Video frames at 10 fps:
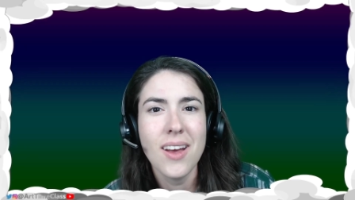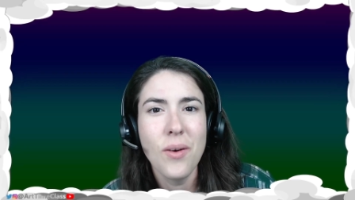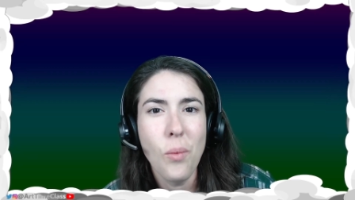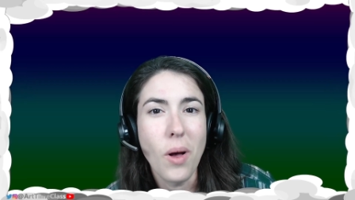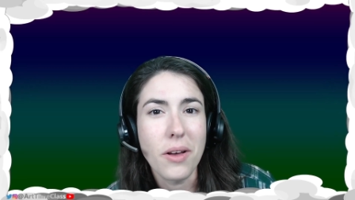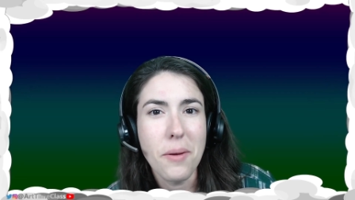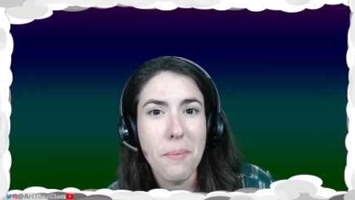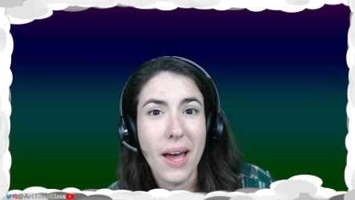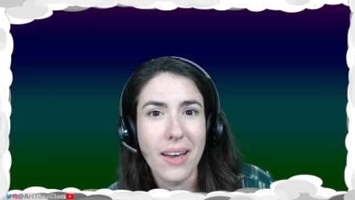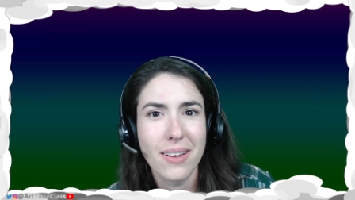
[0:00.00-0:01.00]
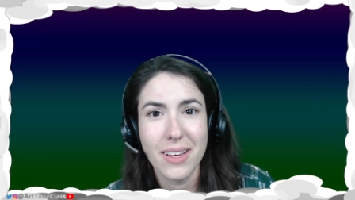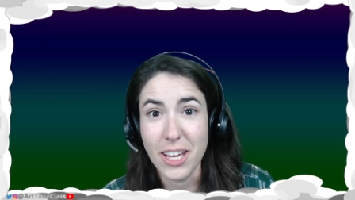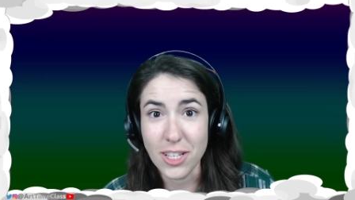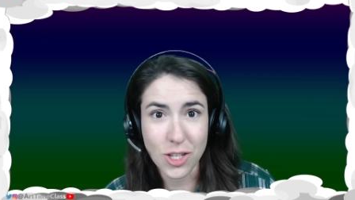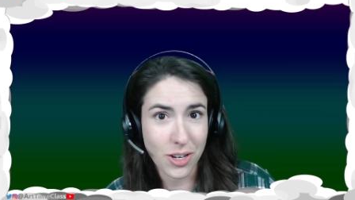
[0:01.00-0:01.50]
Welcome back.
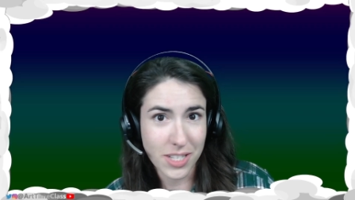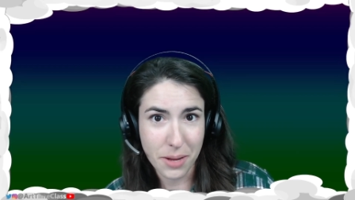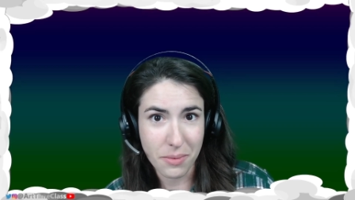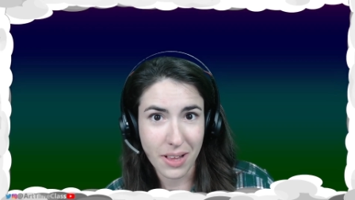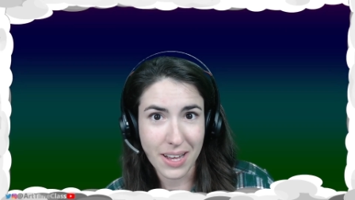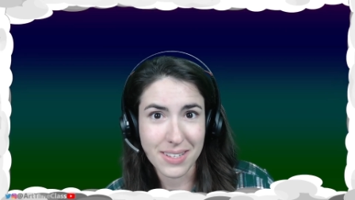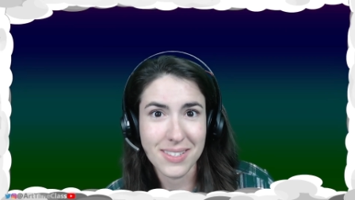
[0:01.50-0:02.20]
It's art time class.